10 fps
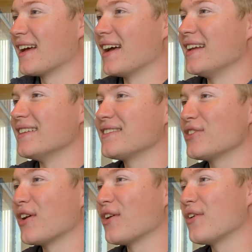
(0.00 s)
And
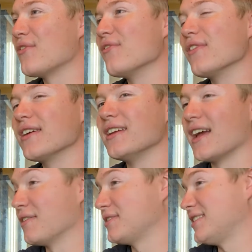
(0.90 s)
so
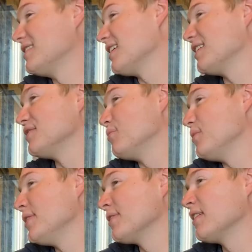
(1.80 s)
it was just like this
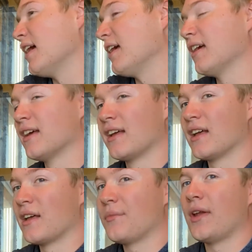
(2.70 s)
weird like,
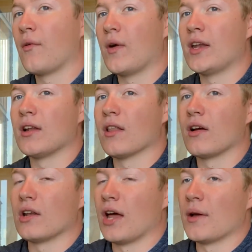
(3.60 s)
I waited a
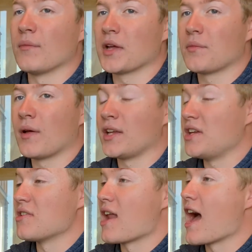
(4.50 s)
long time. A
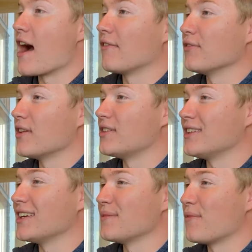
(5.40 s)
year and a half,
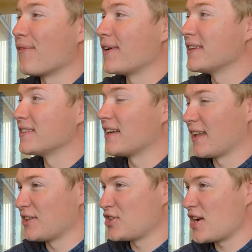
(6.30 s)
literally, before I decided,
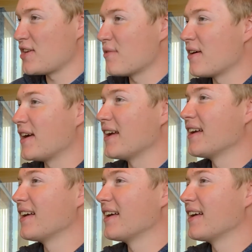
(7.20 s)
like January.